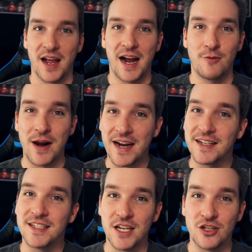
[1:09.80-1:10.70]
I ran
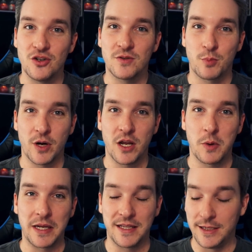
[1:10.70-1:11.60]
into issues pretty
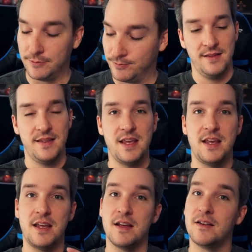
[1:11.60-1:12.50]
quickly.
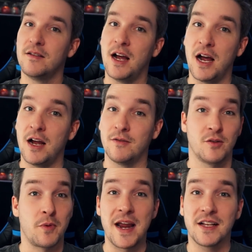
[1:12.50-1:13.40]
The
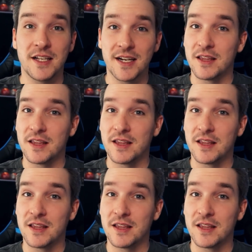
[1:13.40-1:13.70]
right click,